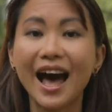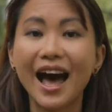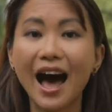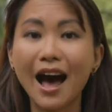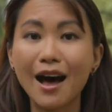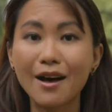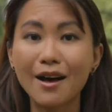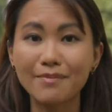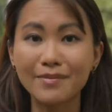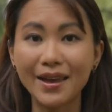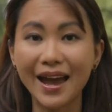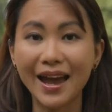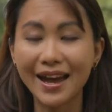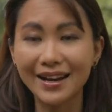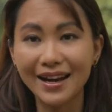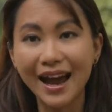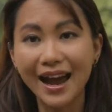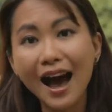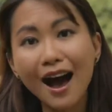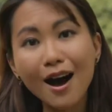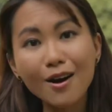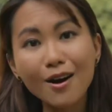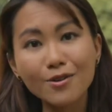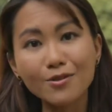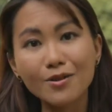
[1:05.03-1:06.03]
um, and
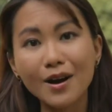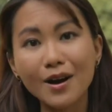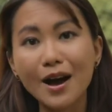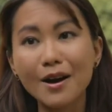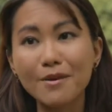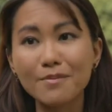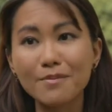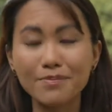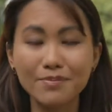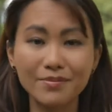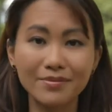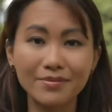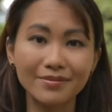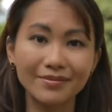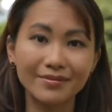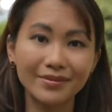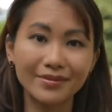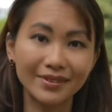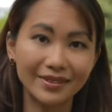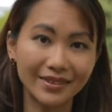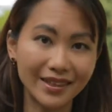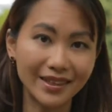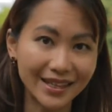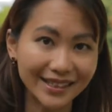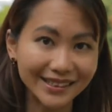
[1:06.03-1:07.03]
how um,
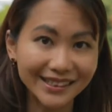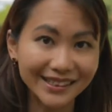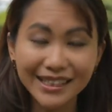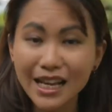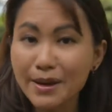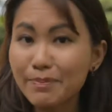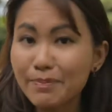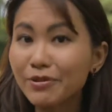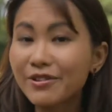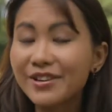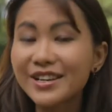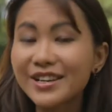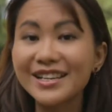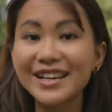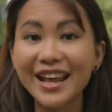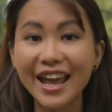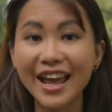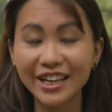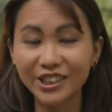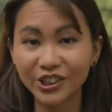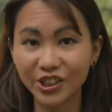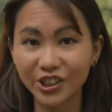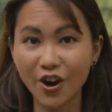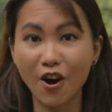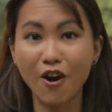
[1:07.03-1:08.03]
the slippery
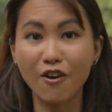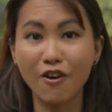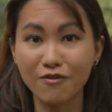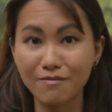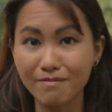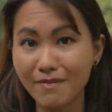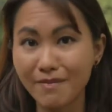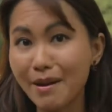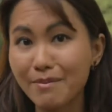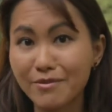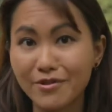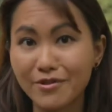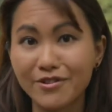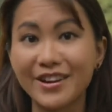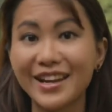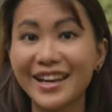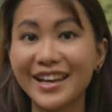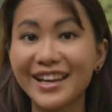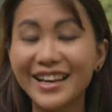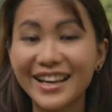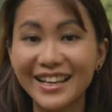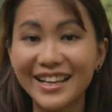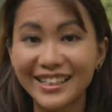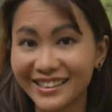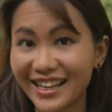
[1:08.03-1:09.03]
nature of
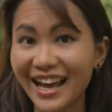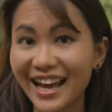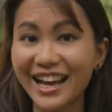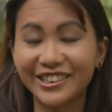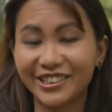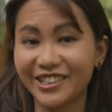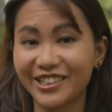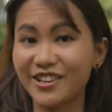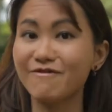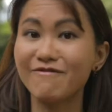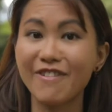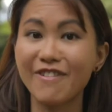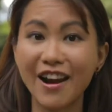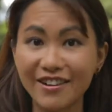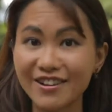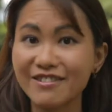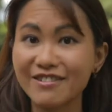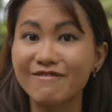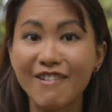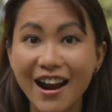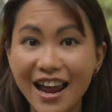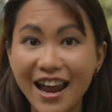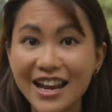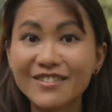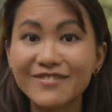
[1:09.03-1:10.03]
memory is actually very
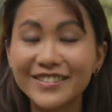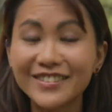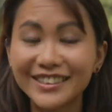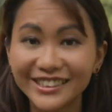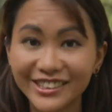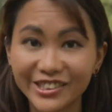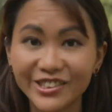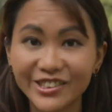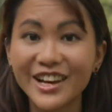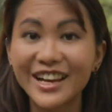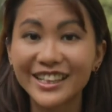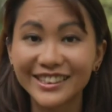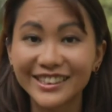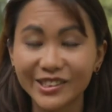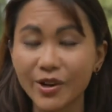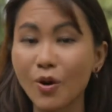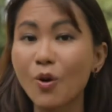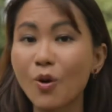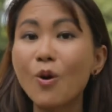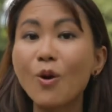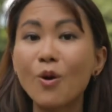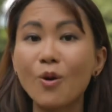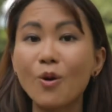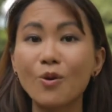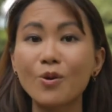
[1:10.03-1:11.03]
relevant to us
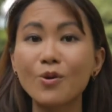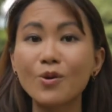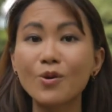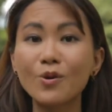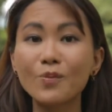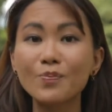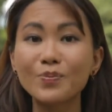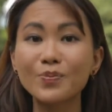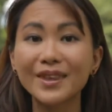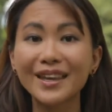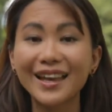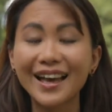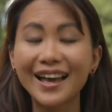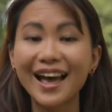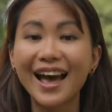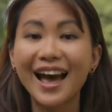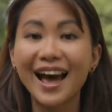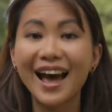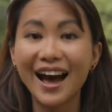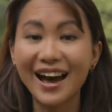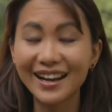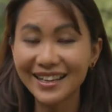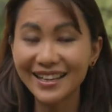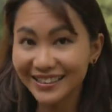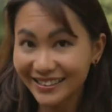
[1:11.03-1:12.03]
all.
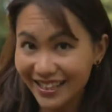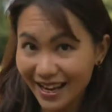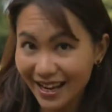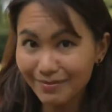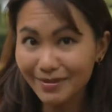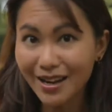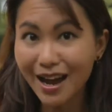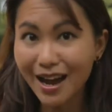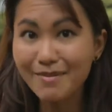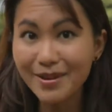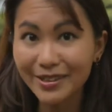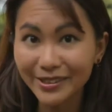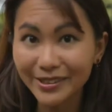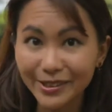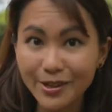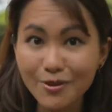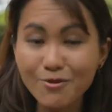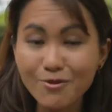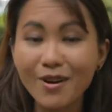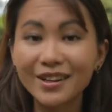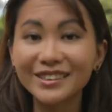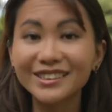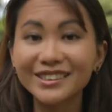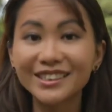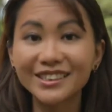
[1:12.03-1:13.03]
At the same time, I also
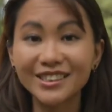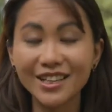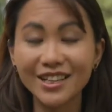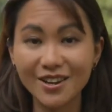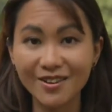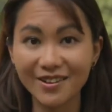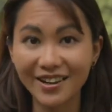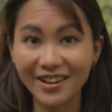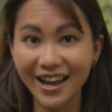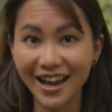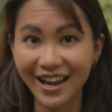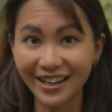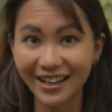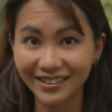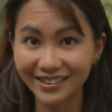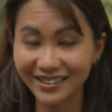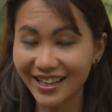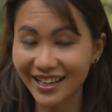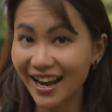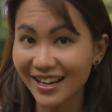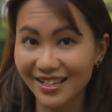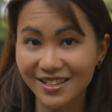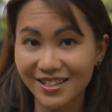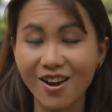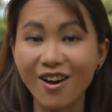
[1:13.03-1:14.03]
wanted to look at
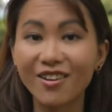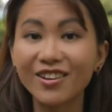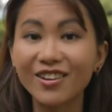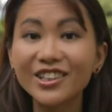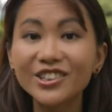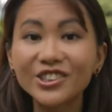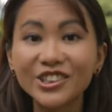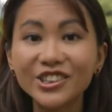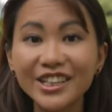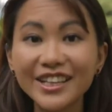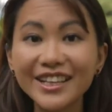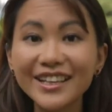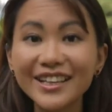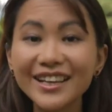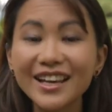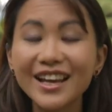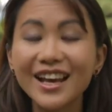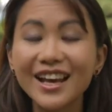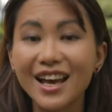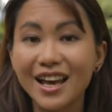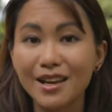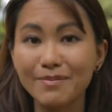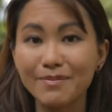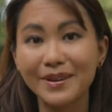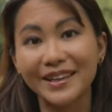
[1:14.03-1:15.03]
technology
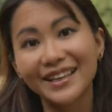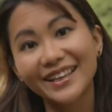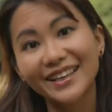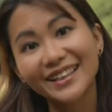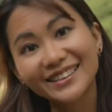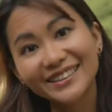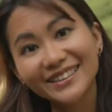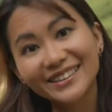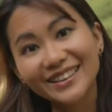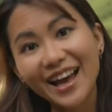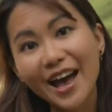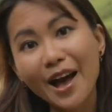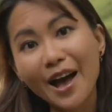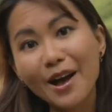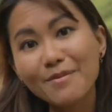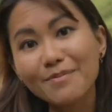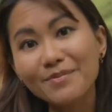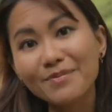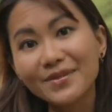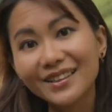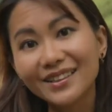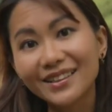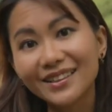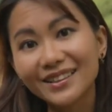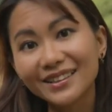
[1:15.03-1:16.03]
because
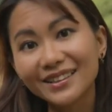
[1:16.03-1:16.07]
um,